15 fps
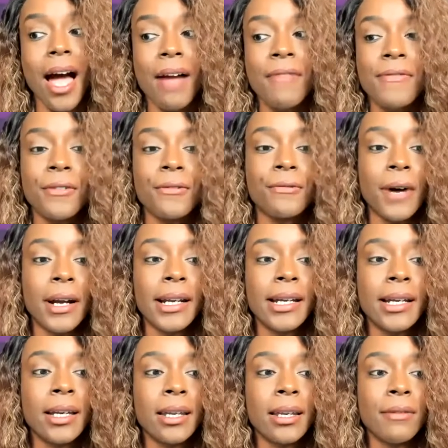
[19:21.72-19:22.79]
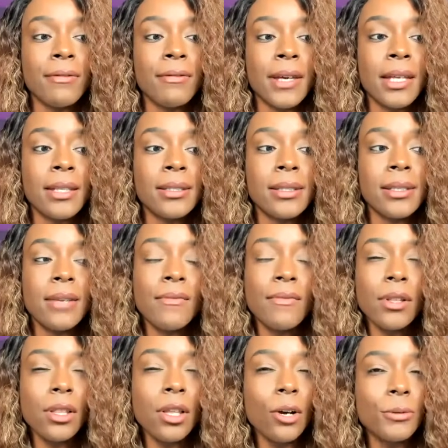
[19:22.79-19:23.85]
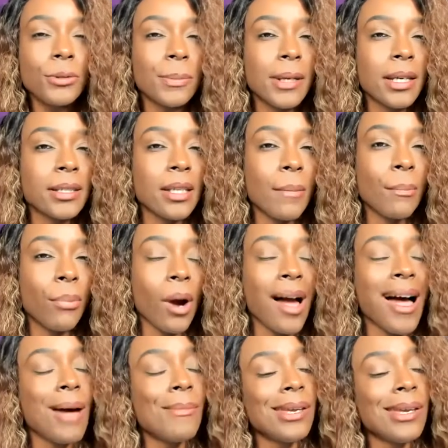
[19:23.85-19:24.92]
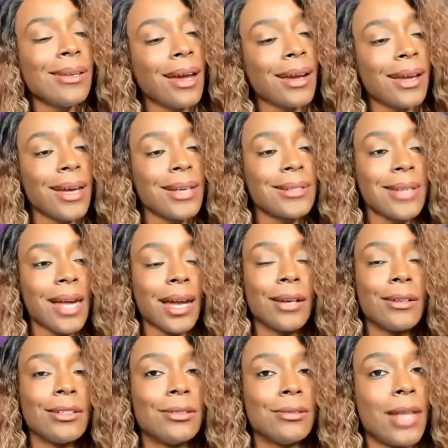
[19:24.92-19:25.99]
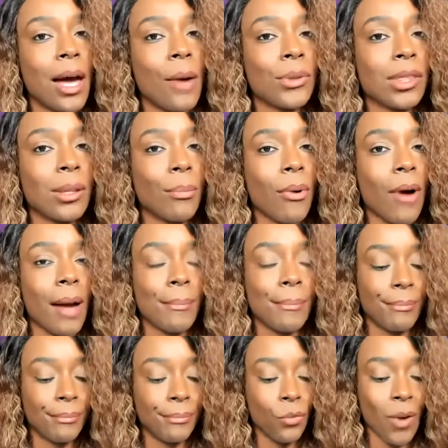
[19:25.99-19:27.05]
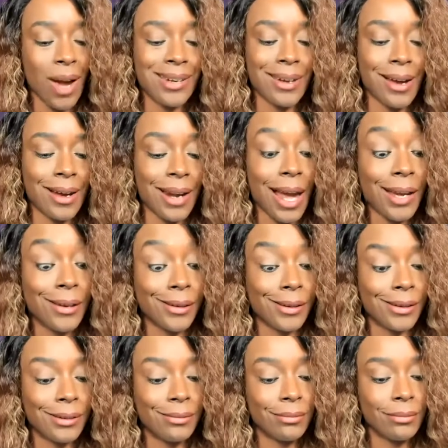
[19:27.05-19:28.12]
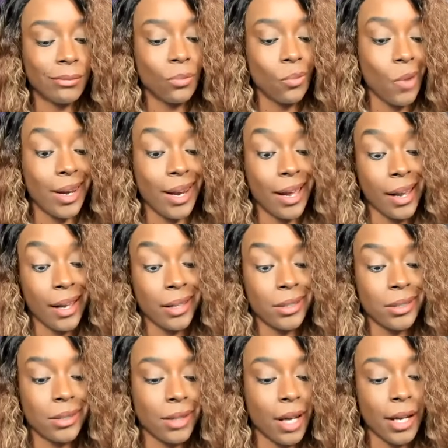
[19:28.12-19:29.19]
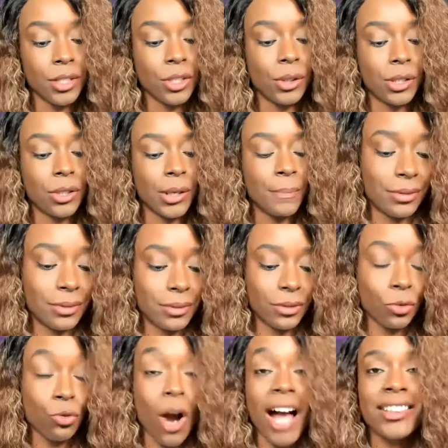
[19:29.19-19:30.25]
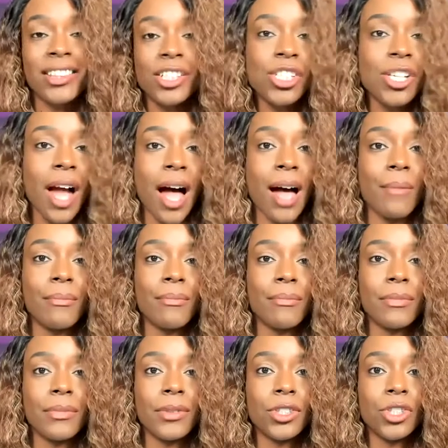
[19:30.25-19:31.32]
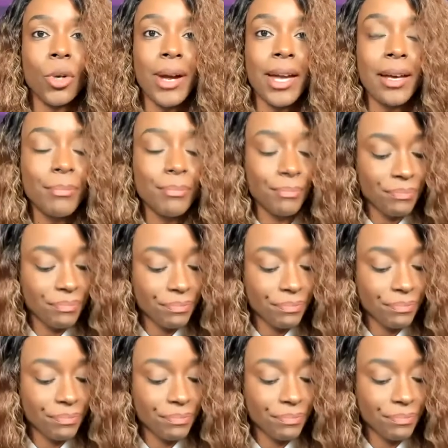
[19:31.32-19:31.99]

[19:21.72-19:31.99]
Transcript: feel funny getting fancy envelopes because I guess I could do that with the prop. Why not? I could. Why not? I could totally do it. Rock the shop. So M,